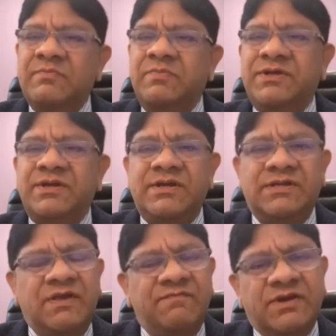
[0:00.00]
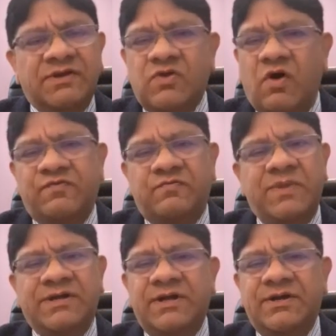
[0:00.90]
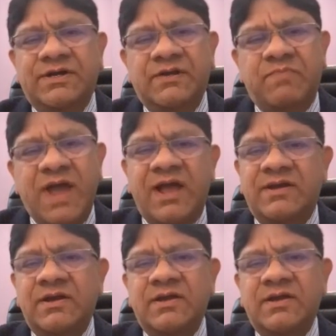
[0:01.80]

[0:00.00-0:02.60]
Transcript: Patient is given a soft maternity pad,